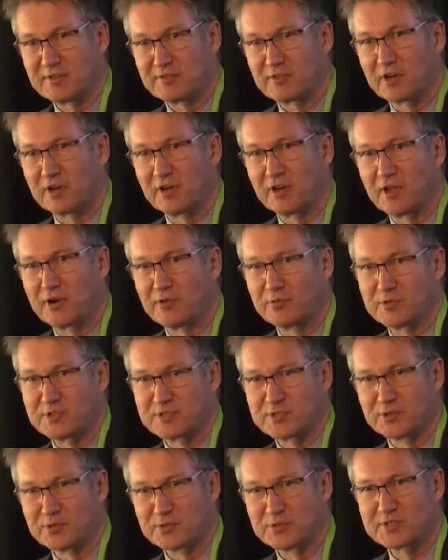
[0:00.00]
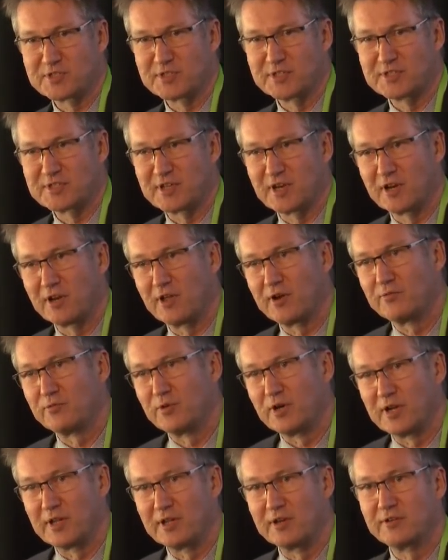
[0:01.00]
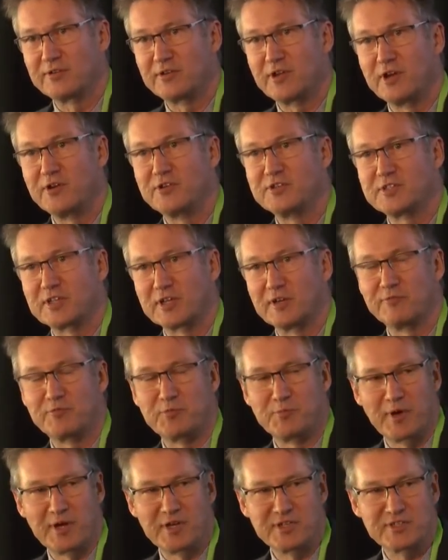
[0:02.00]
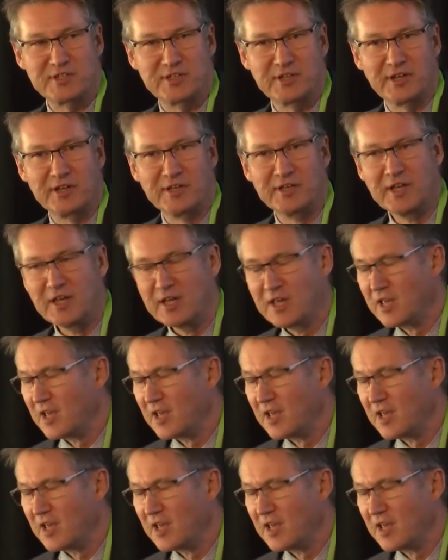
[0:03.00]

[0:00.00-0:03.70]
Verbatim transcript: They've got a lot of resources and a lot of really in interesting information and